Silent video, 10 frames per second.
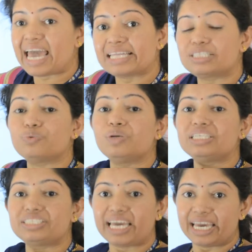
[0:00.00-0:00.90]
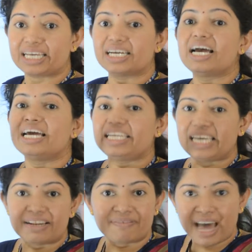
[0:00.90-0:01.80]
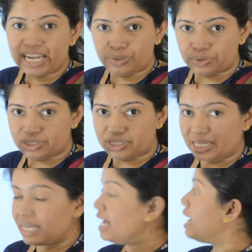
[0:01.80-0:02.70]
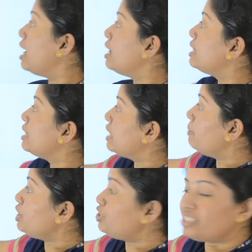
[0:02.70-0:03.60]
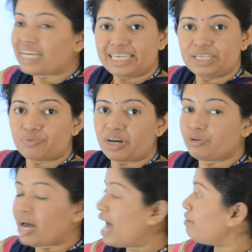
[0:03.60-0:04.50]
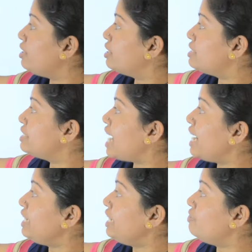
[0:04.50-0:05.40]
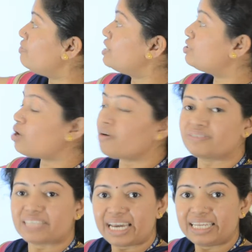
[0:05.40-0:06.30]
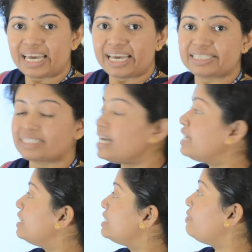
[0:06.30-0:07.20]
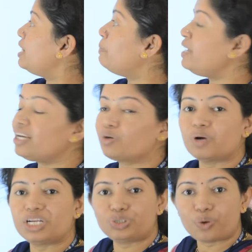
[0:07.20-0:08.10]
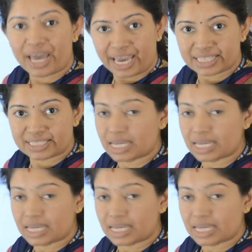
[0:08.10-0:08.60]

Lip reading: x will take real values. Coming to second one, you have here sine inverse of sine x. This will be equal to x